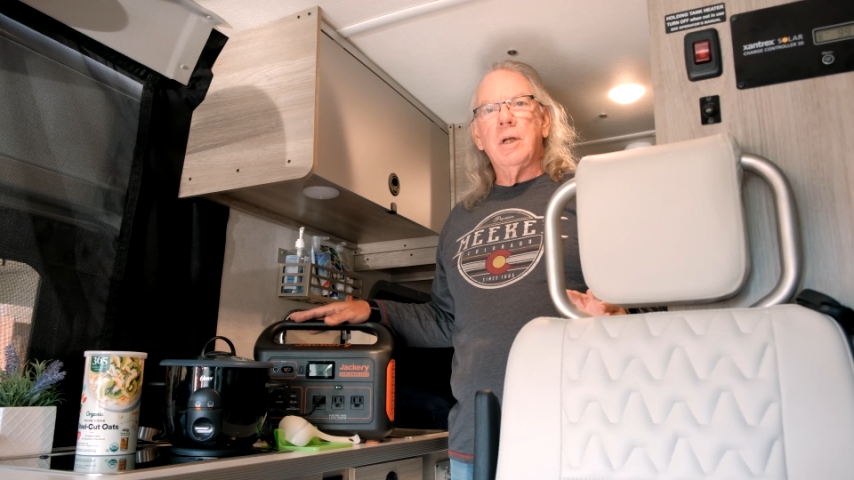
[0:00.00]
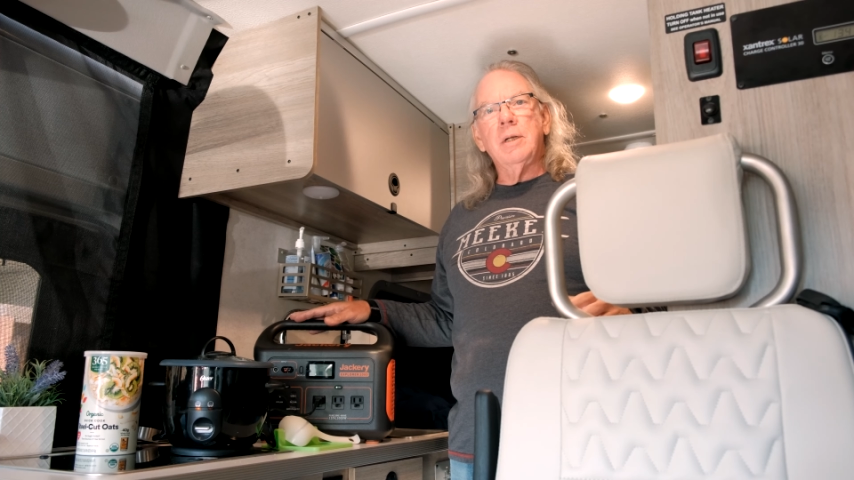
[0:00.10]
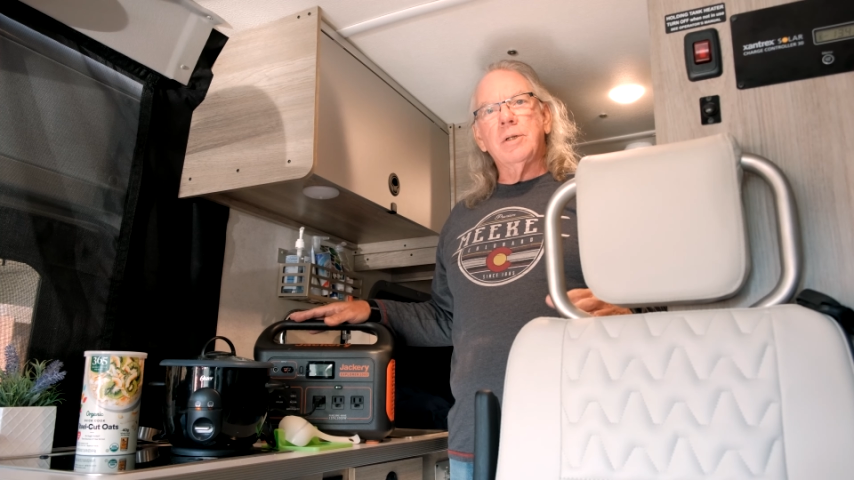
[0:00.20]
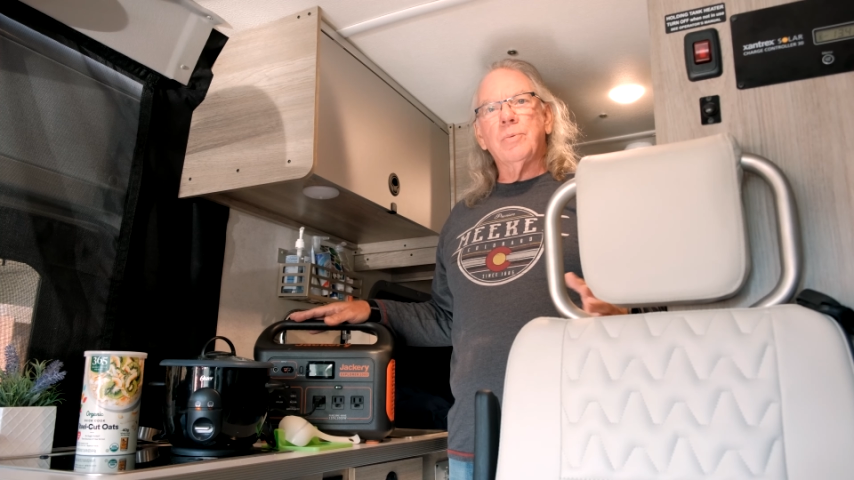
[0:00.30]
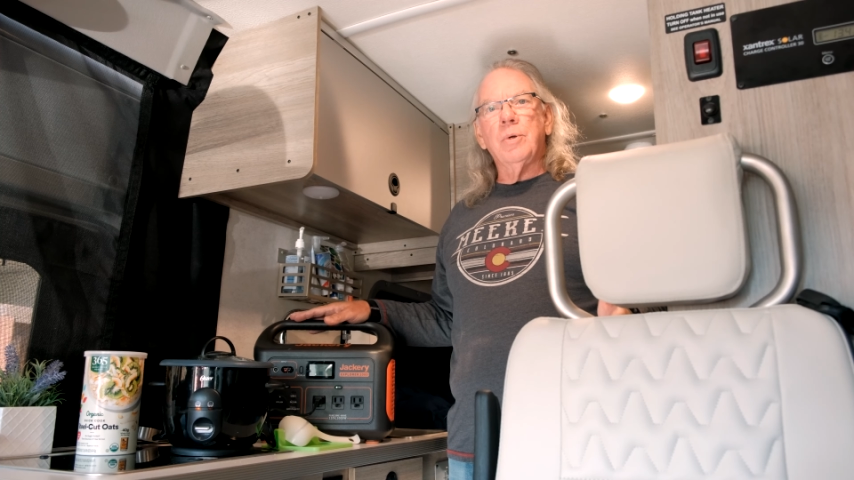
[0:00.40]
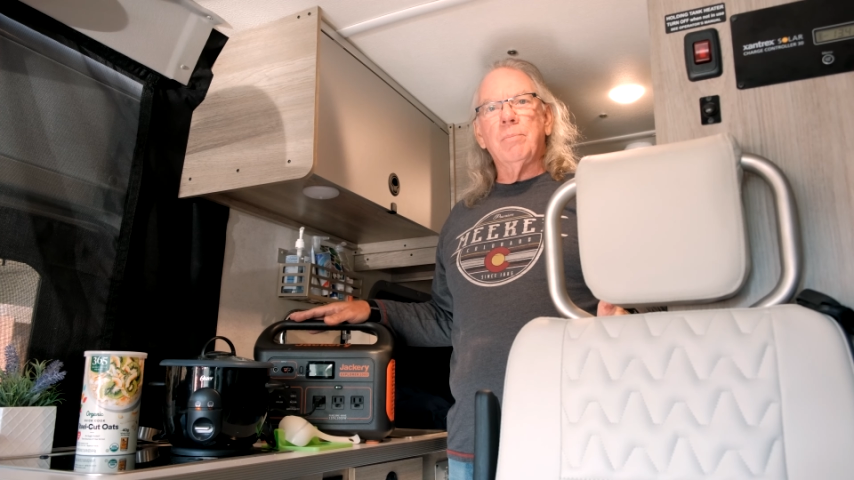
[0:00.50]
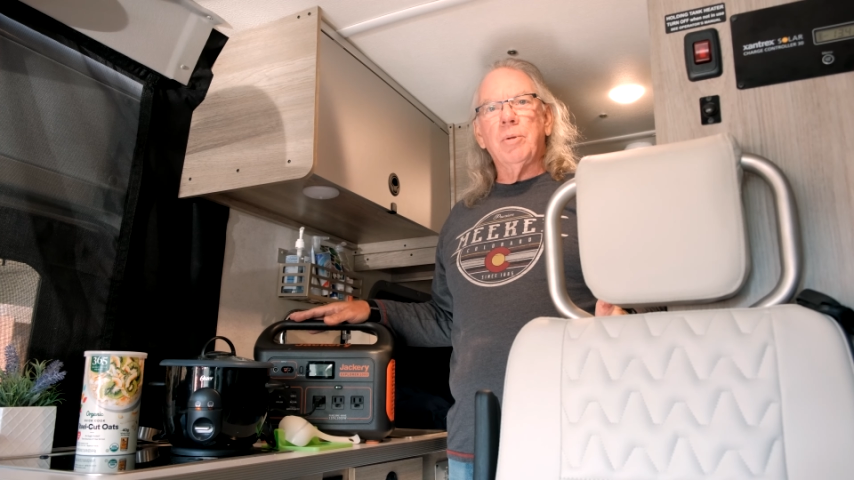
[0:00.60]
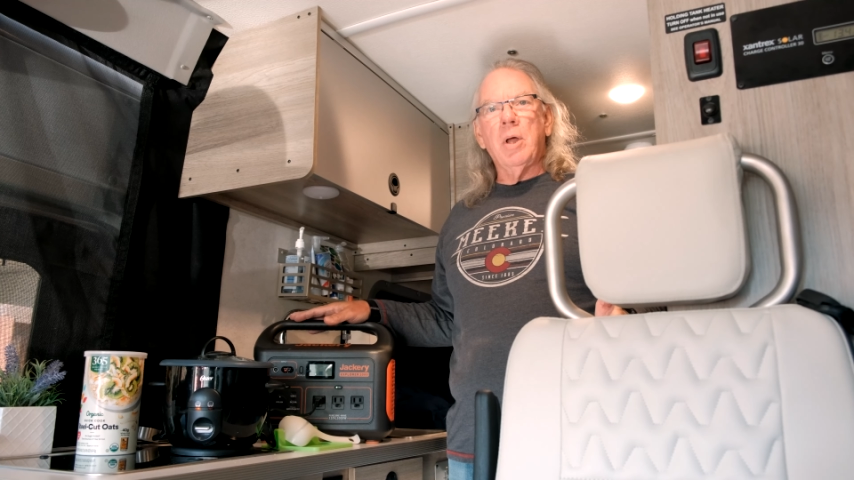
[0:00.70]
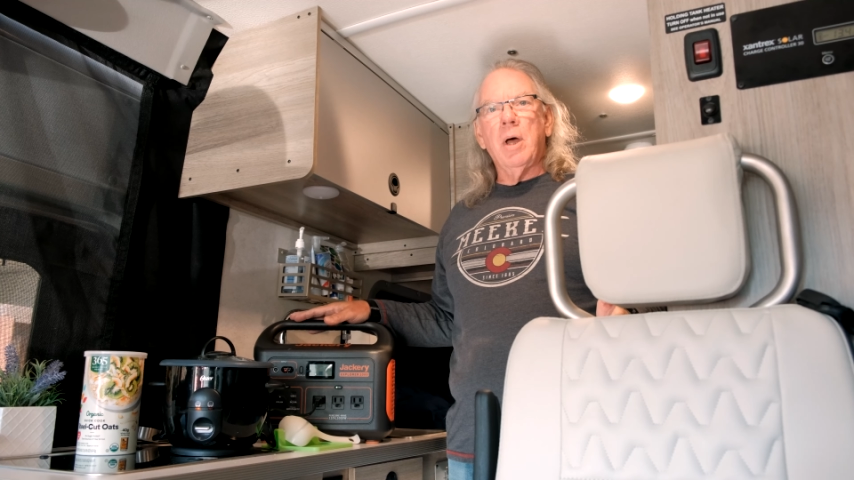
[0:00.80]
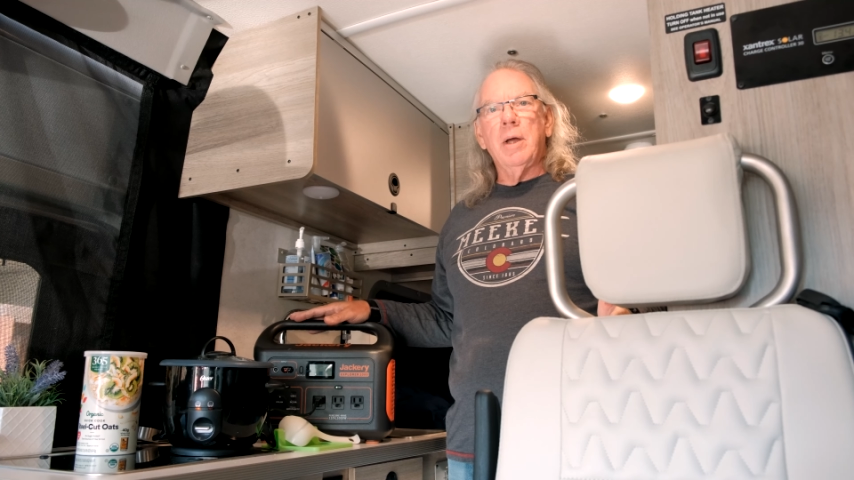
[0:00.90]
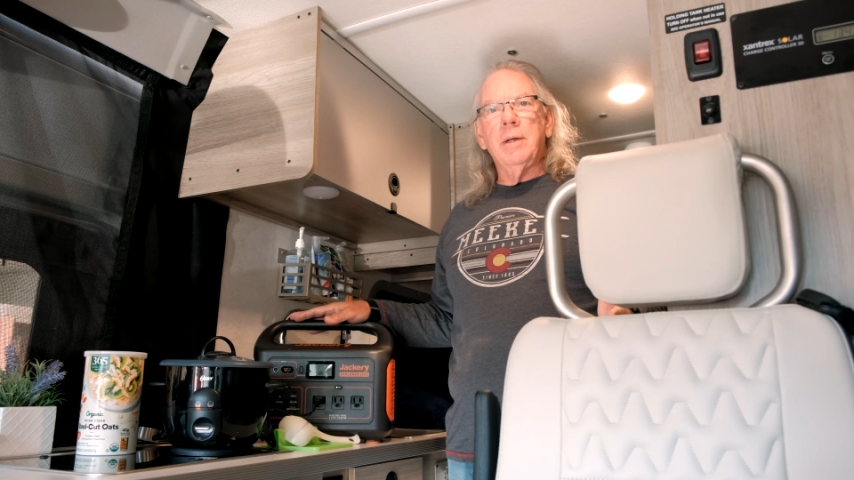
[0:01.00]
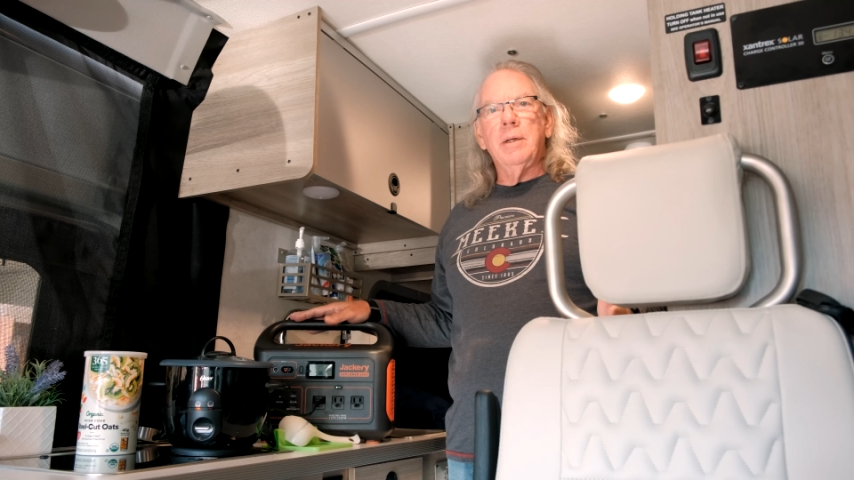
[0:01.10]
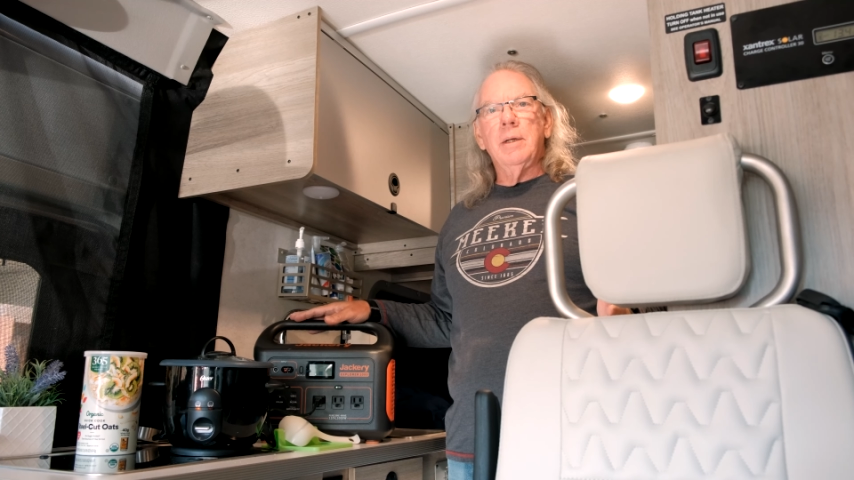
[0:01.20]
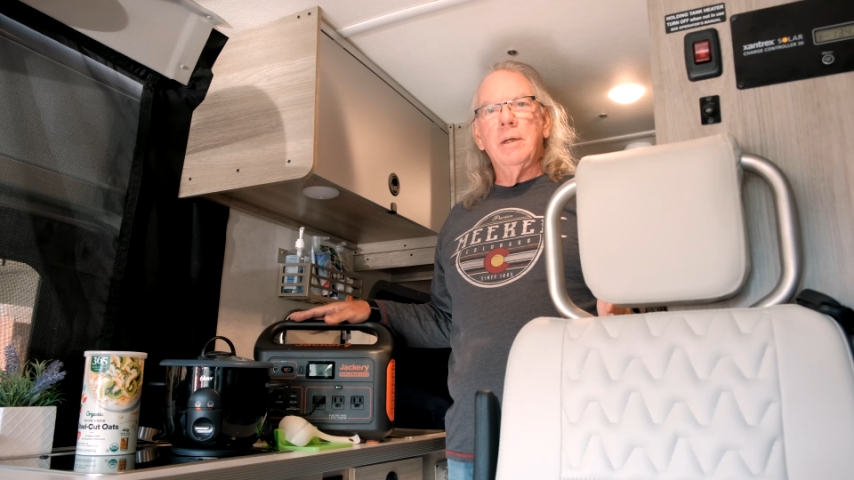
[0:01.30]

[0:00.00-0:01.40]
and this would apply